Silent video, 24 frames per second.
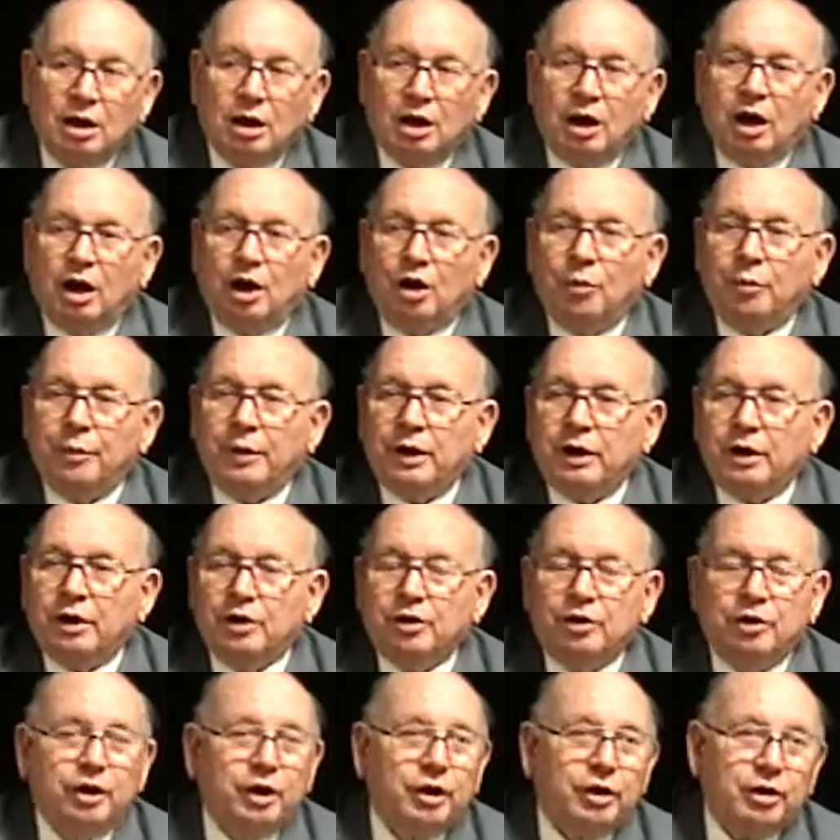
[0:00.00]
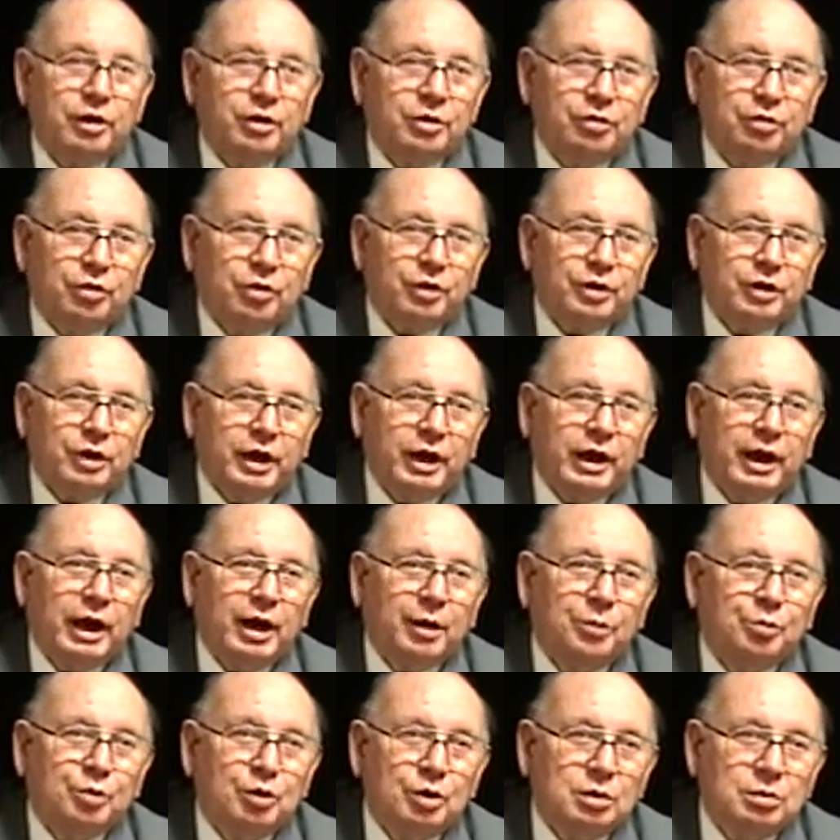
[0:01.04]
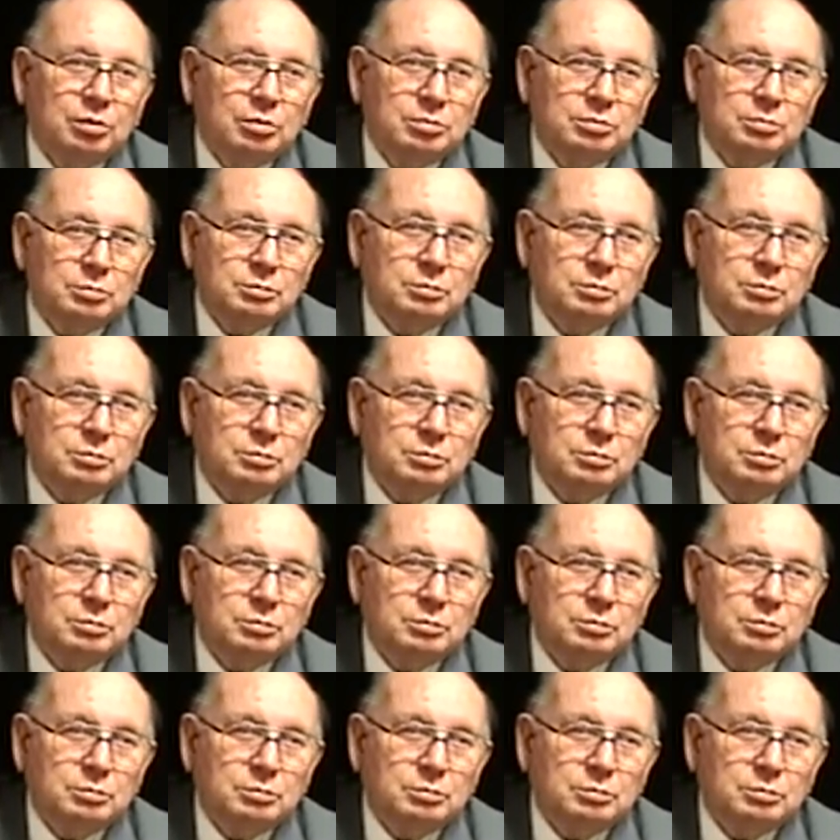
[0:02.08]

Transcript: I'll make a dinner for the captain